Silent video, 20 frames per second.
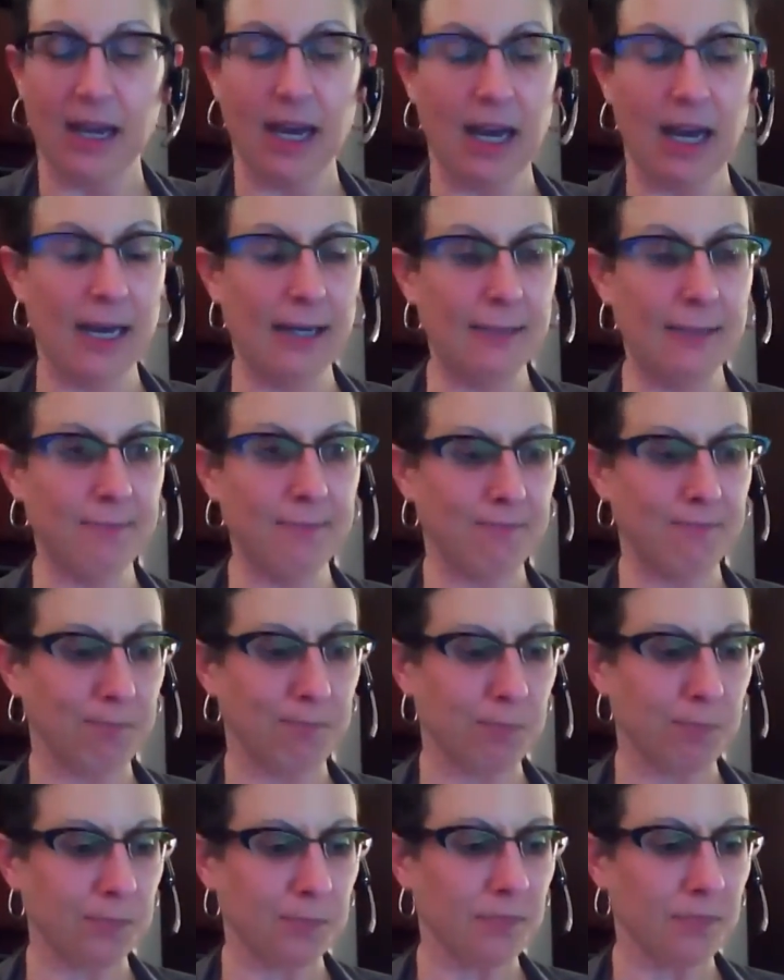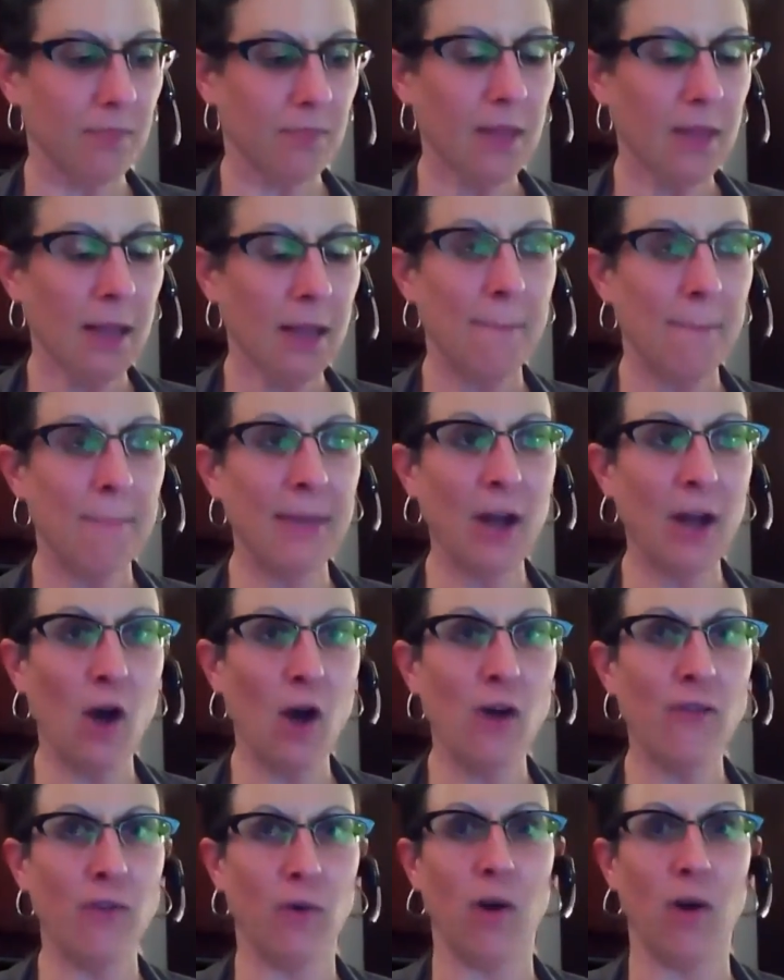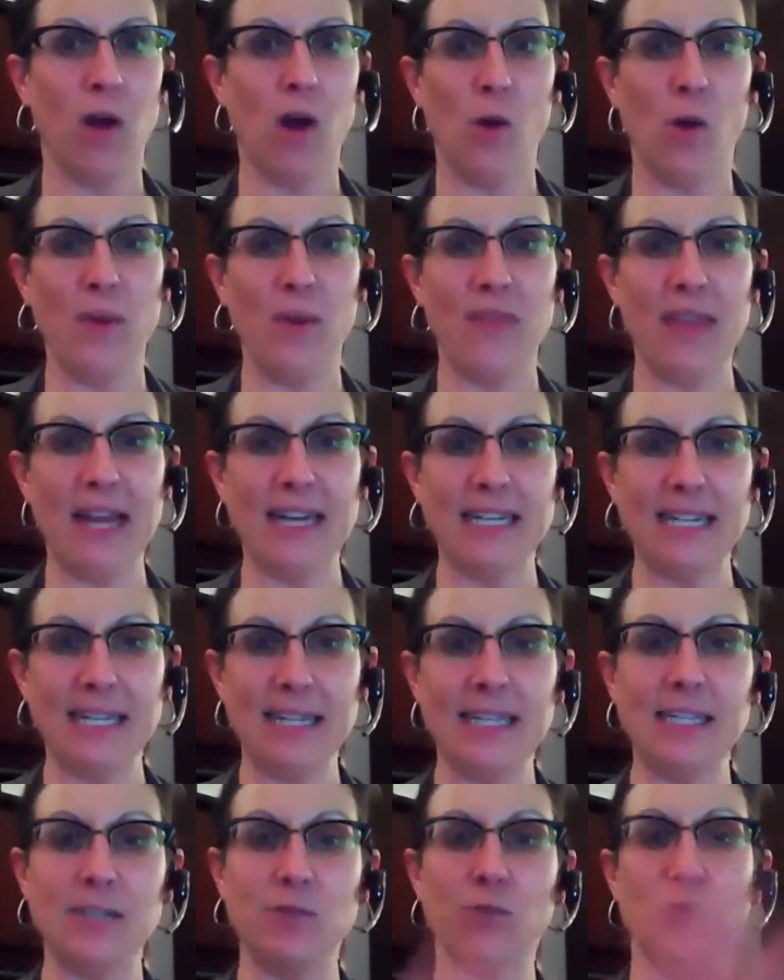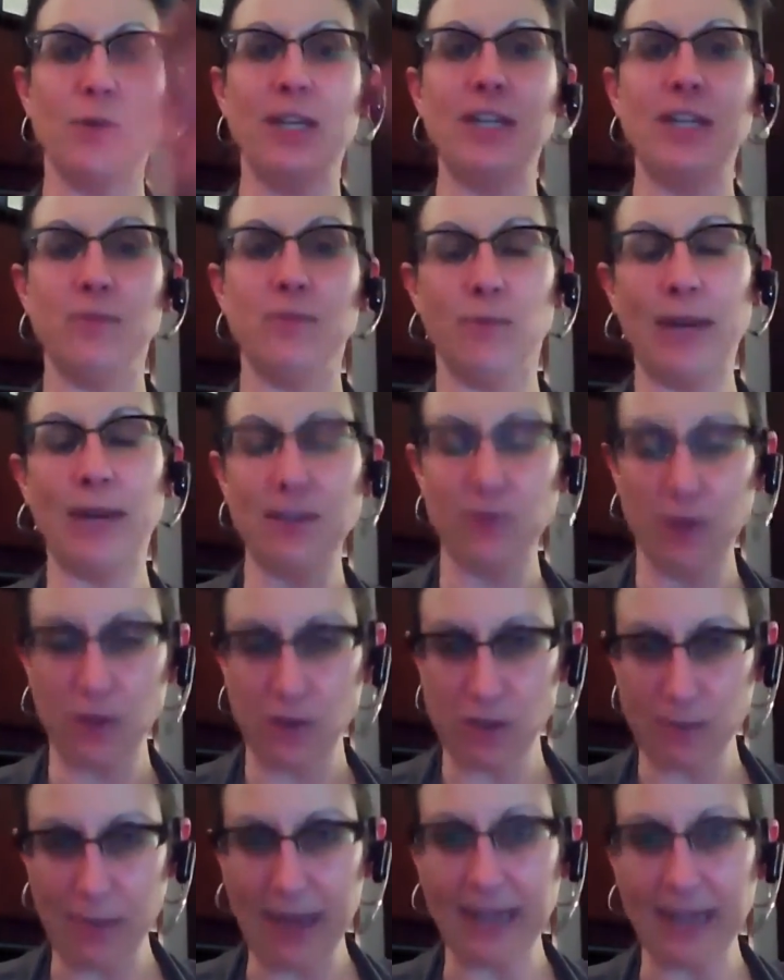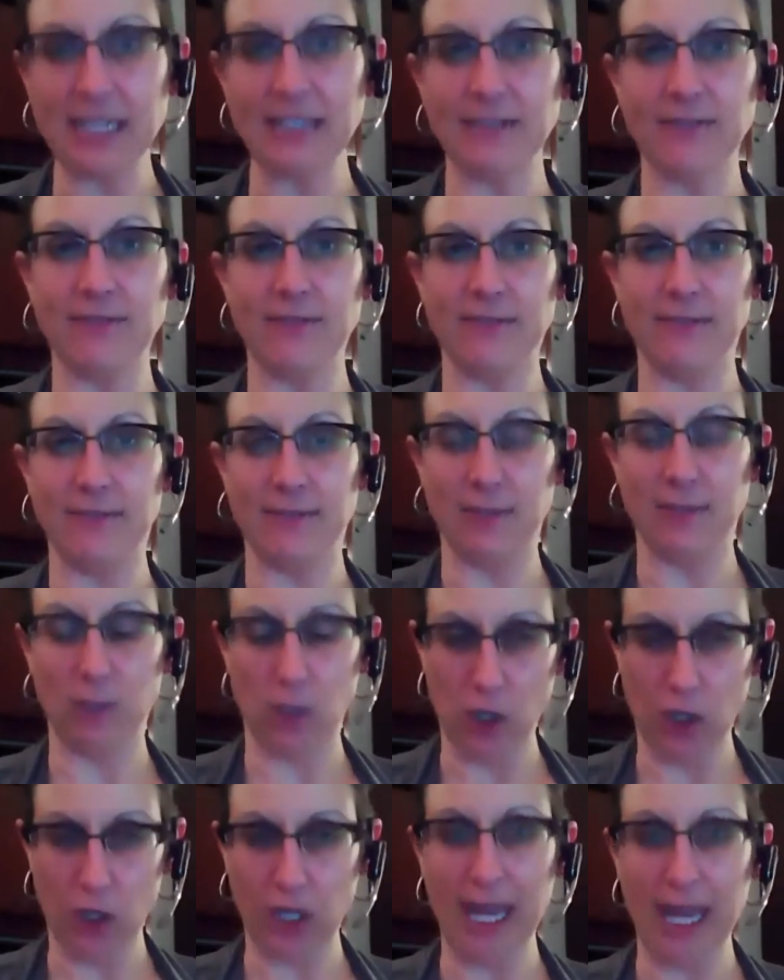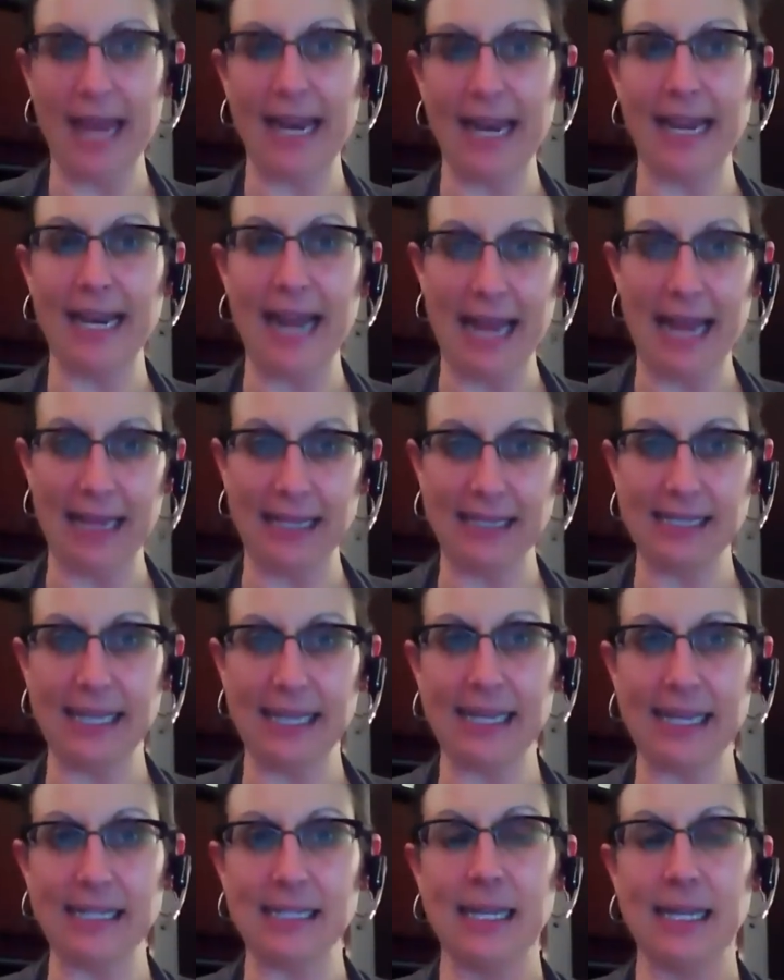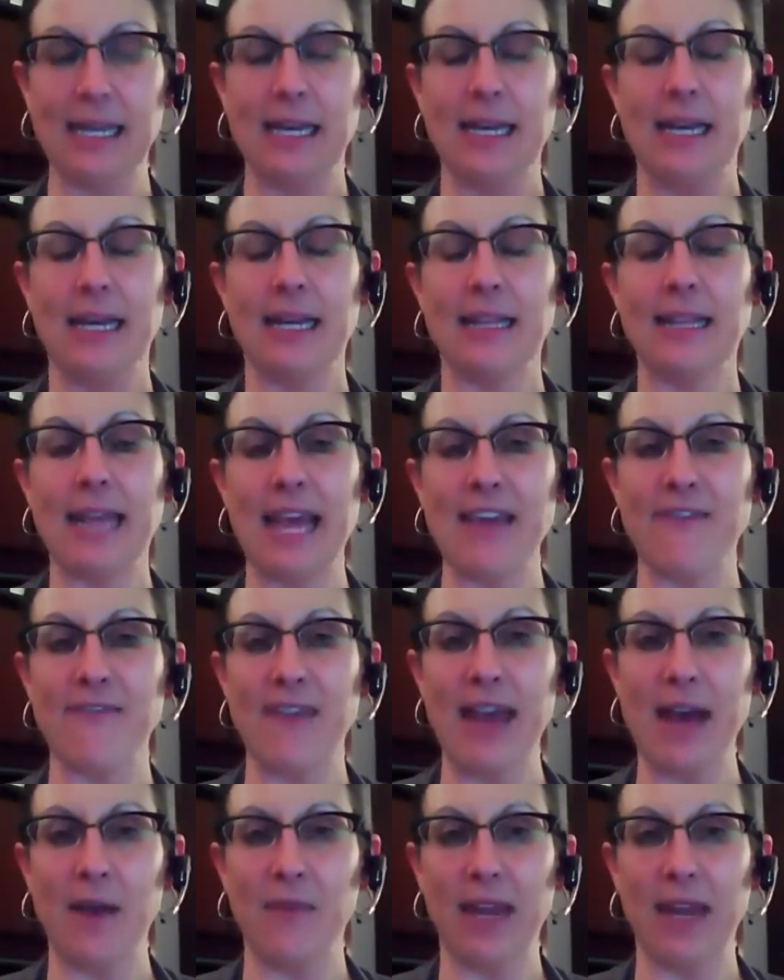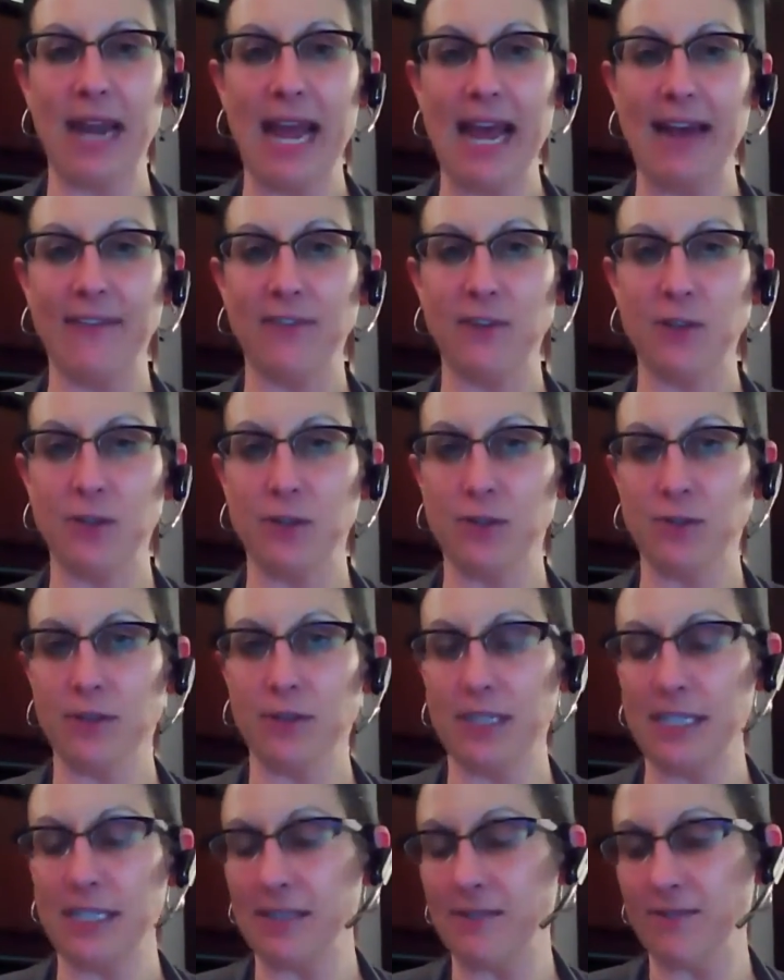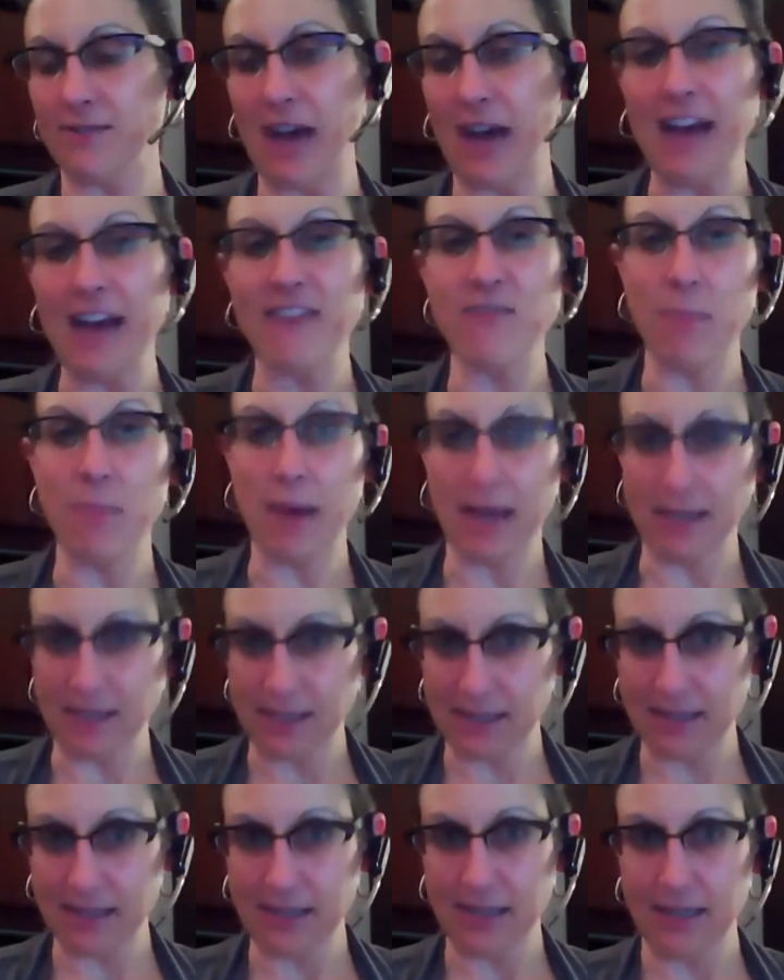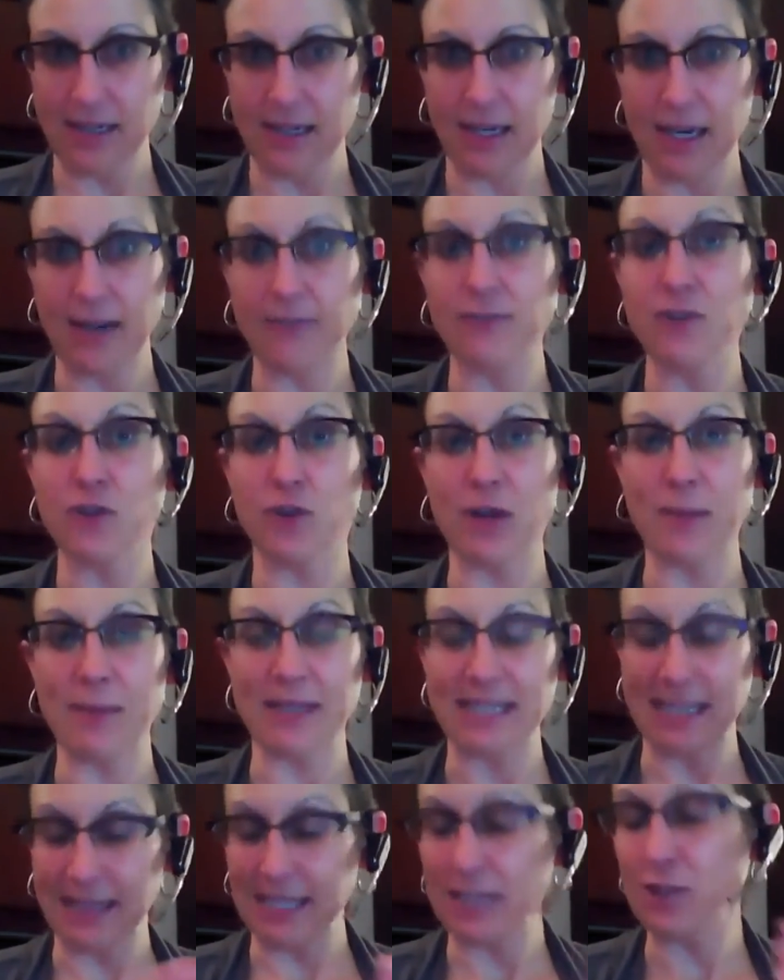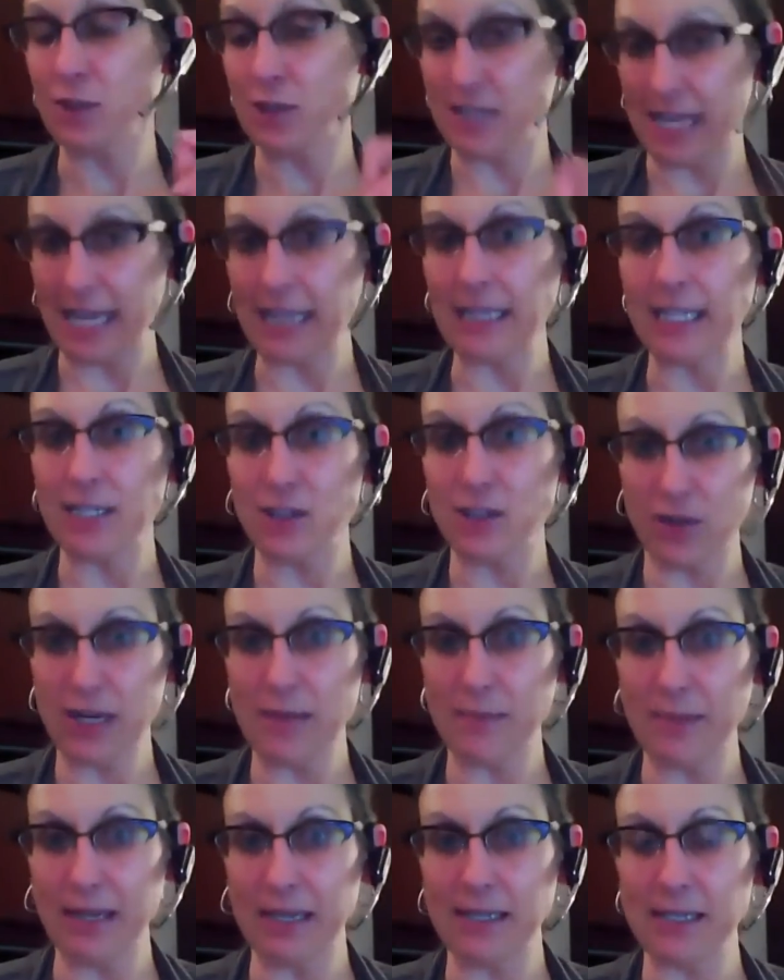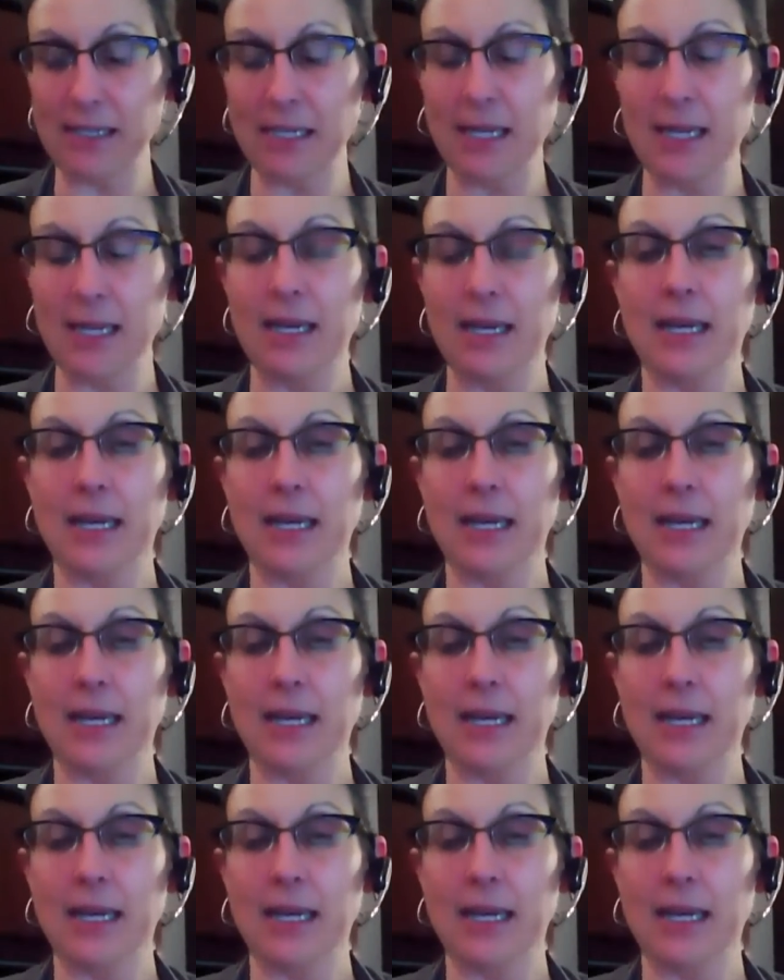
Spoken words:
But overall, when they did this retrospective look and analysis, they found that after these 5 months of treatments, and these are daily treatments,